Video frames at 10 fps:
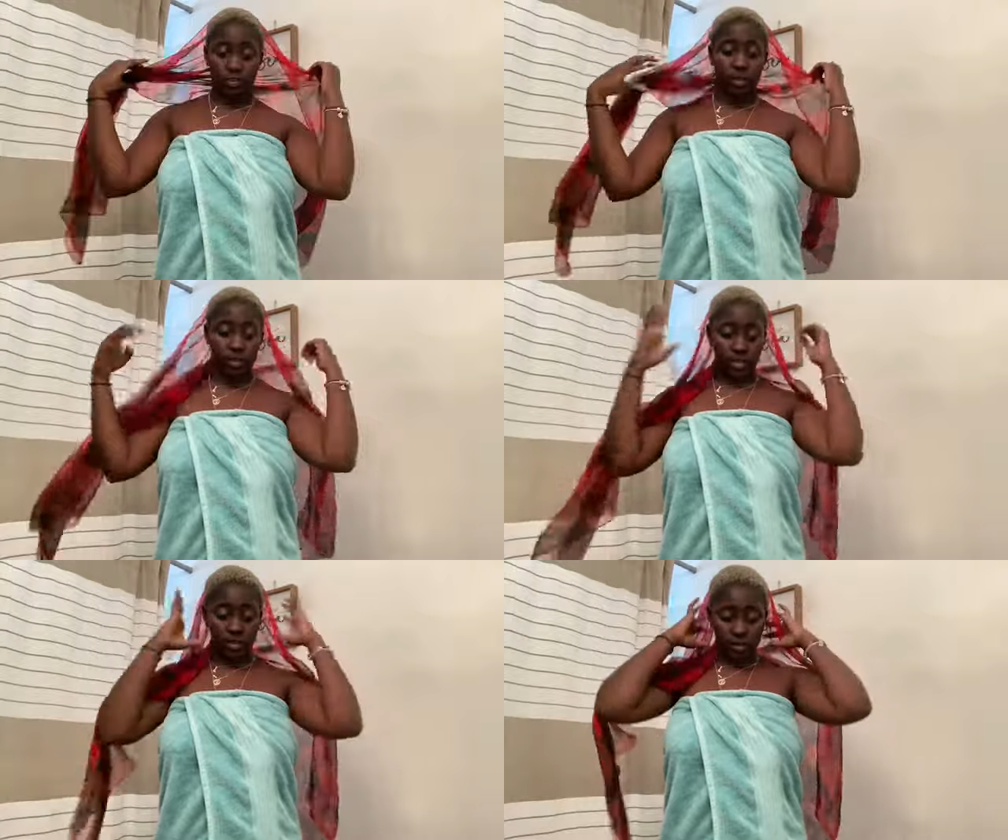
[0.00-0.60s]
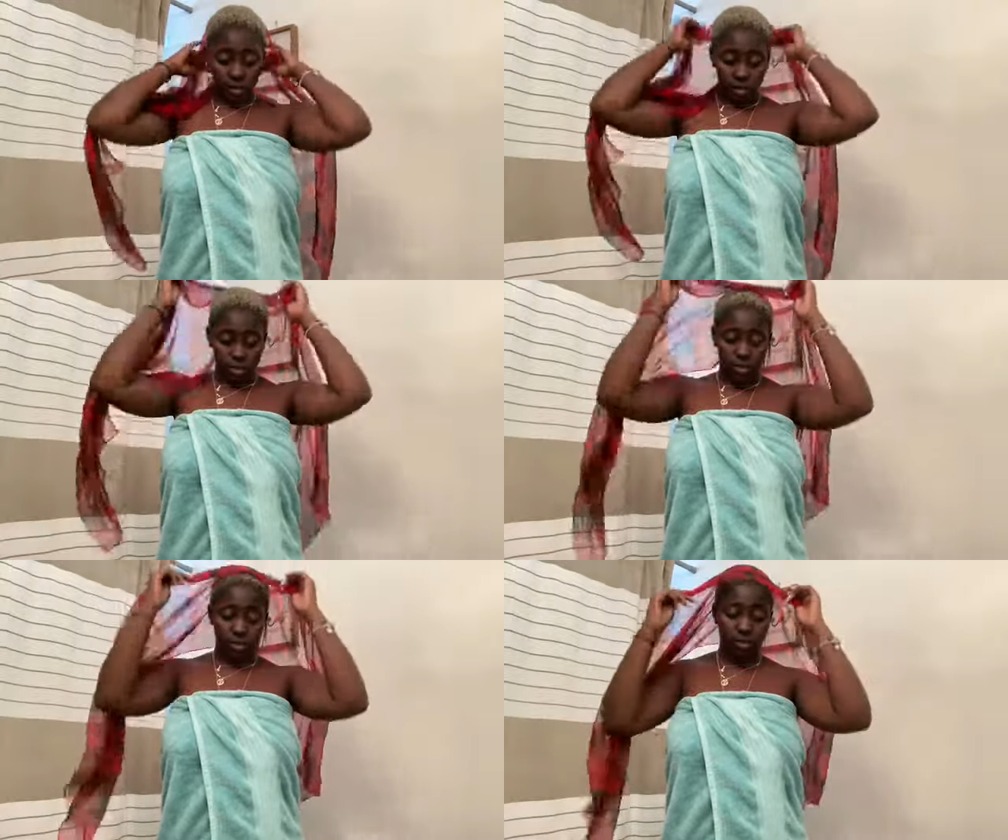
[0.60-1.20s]
It literally
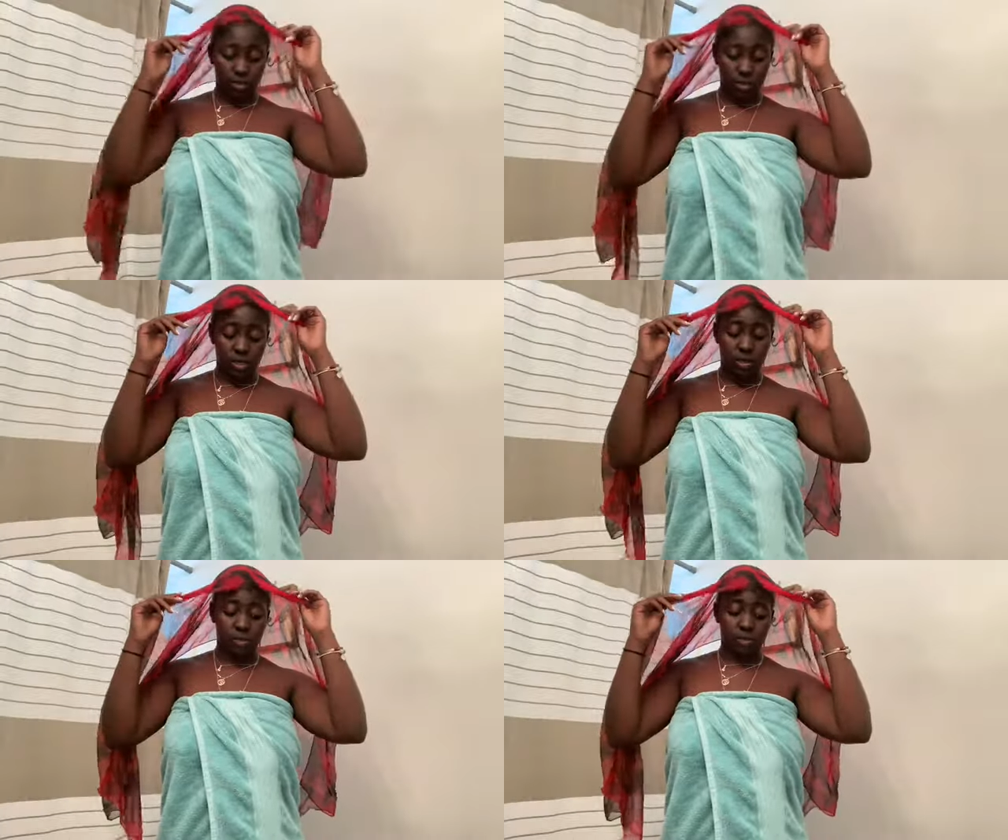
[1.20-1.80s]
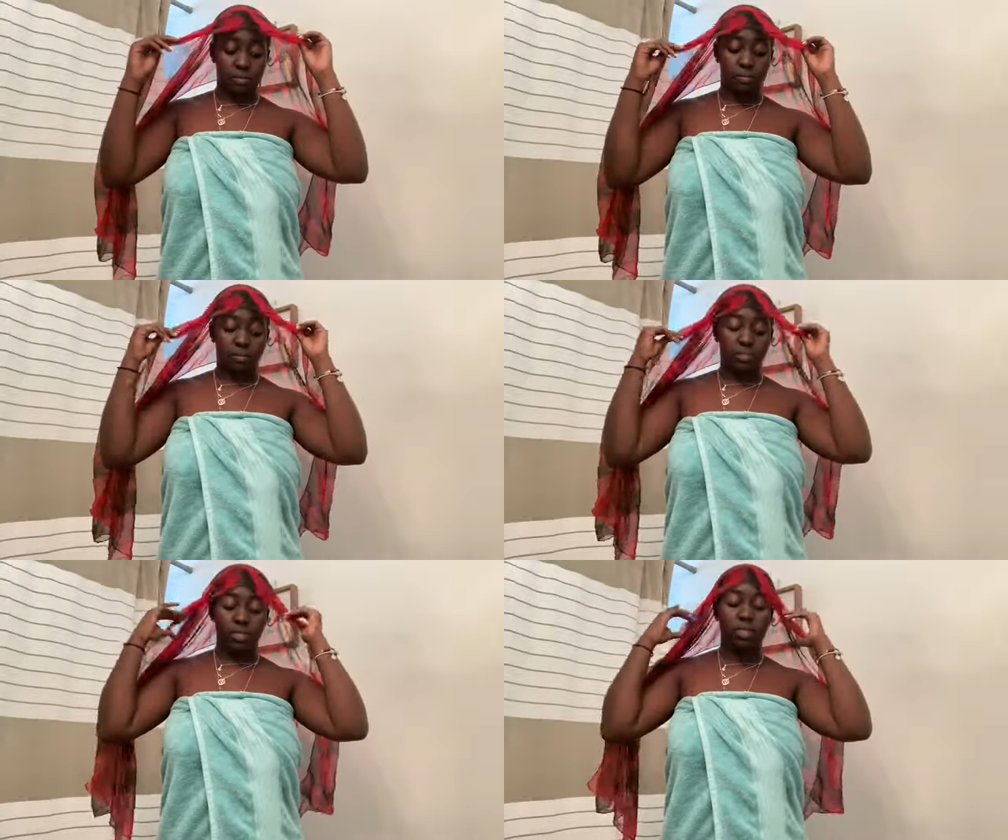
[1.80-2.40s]
was literally um